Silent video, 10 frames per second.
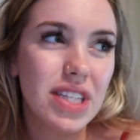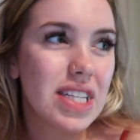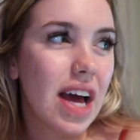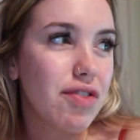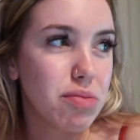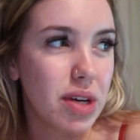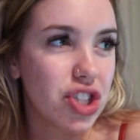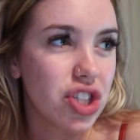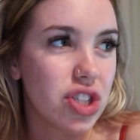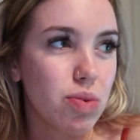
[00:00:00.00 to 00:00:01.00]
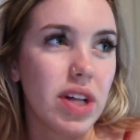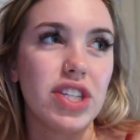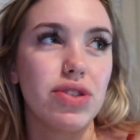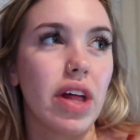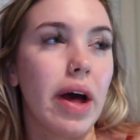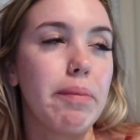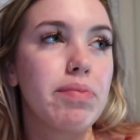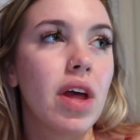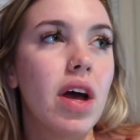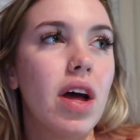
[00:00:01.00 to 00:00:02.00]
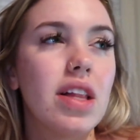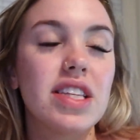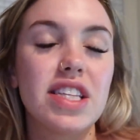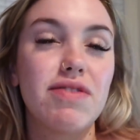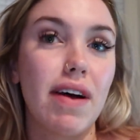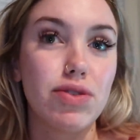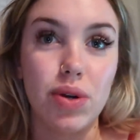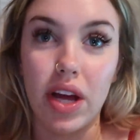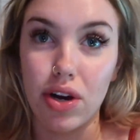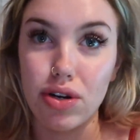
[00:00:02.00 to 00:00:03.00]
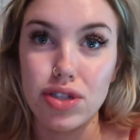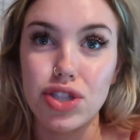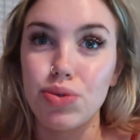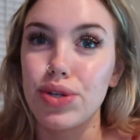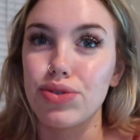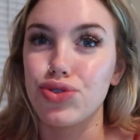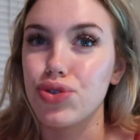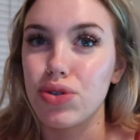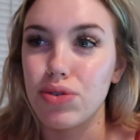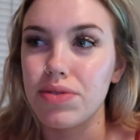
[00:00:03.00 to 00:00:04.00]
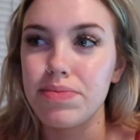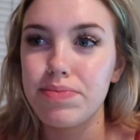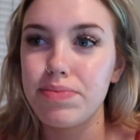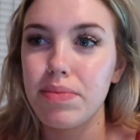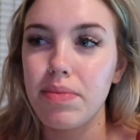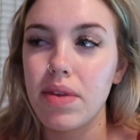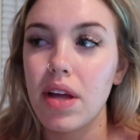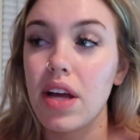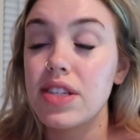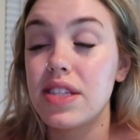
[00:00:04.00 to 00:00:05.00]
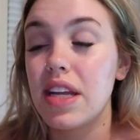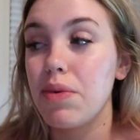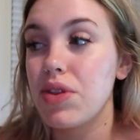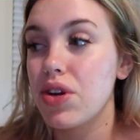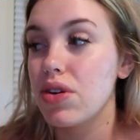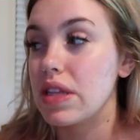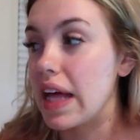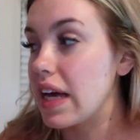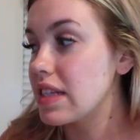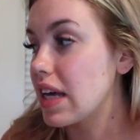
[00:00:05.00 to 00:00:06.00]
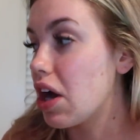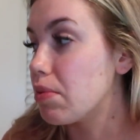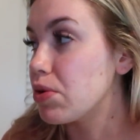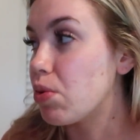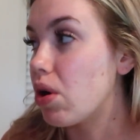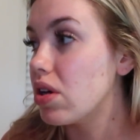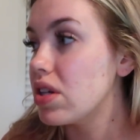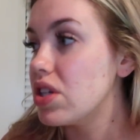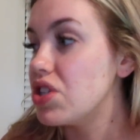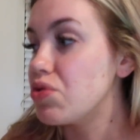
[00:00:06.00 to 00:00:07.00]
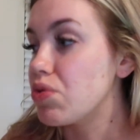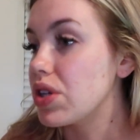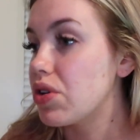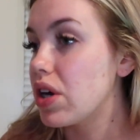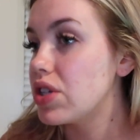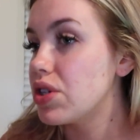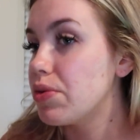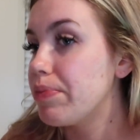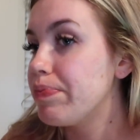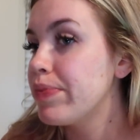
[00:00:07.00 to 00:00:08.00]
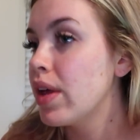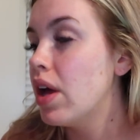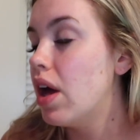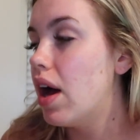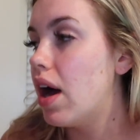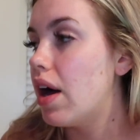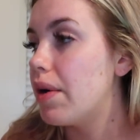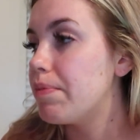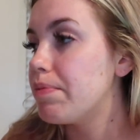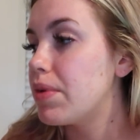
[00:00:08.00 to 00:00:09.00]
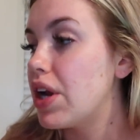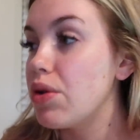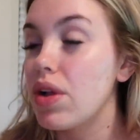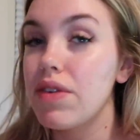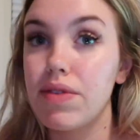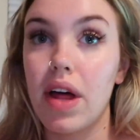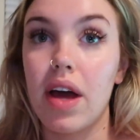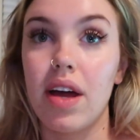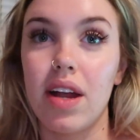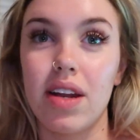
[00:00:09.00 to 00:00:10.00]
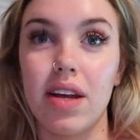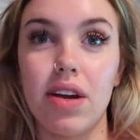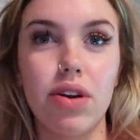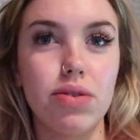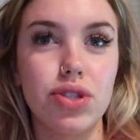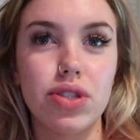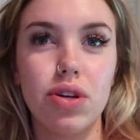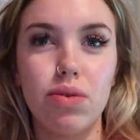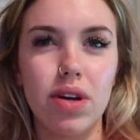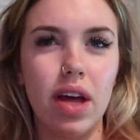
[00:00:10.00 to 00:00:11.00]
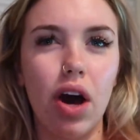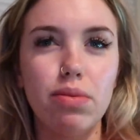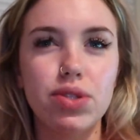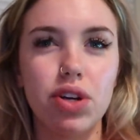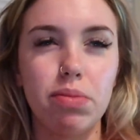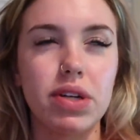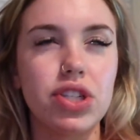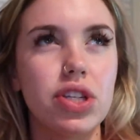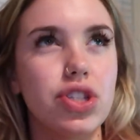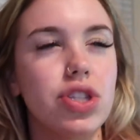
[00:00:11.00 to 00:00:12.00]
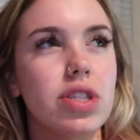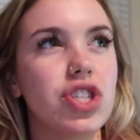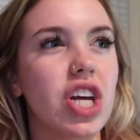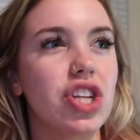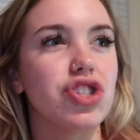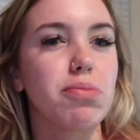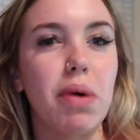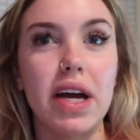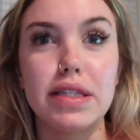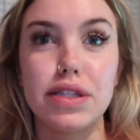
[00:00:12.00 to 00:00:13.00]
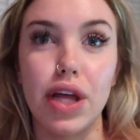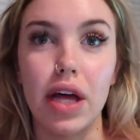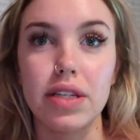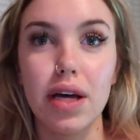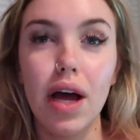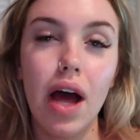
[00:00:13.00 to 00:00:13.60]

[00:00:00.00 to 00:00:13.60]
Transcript: Listen to affirmations while I do that. Listen to 528 Hertz, do a little journal. Sitting with your legs like up the wall is really great too um, but I do all of that and I don't know it's just so it helps so much to just change your mindset